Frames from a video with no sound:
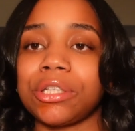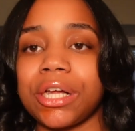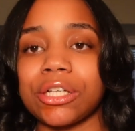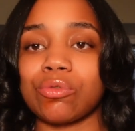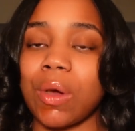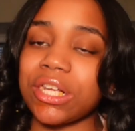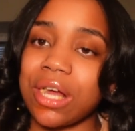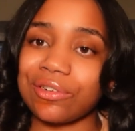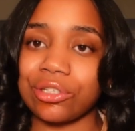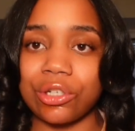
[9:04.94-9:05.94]
things, ways
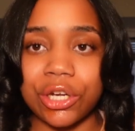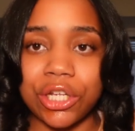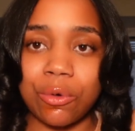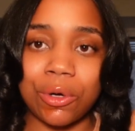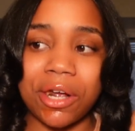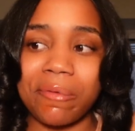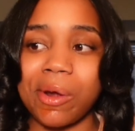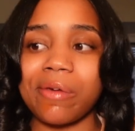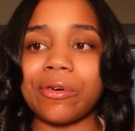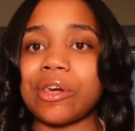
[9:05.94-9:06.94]
how to study and whatever,
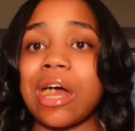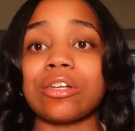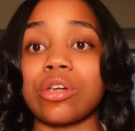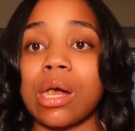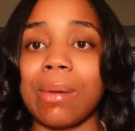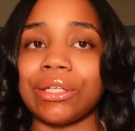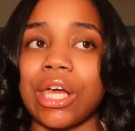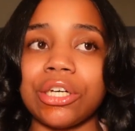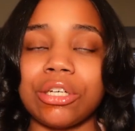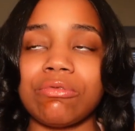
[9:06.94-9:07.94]
whatever. And I could talk about
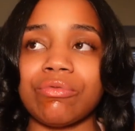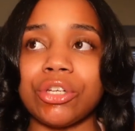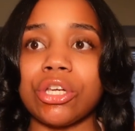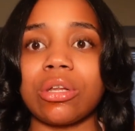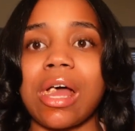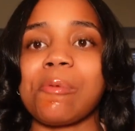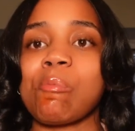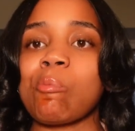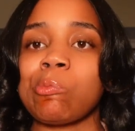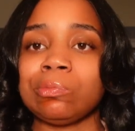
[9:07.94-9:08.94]
that in a different video, like,
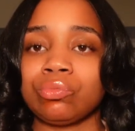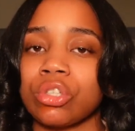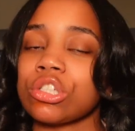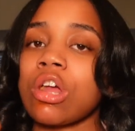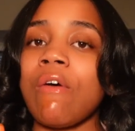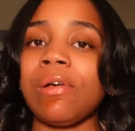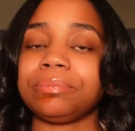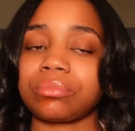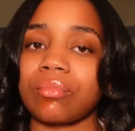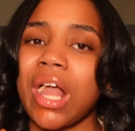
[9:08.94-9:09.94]
so,
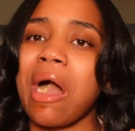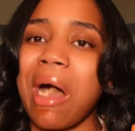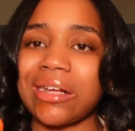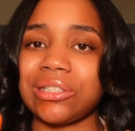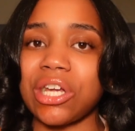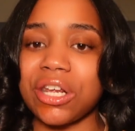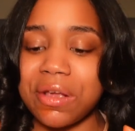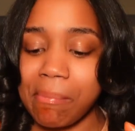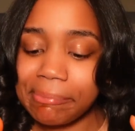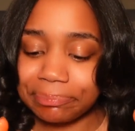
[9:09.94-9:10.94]
how I study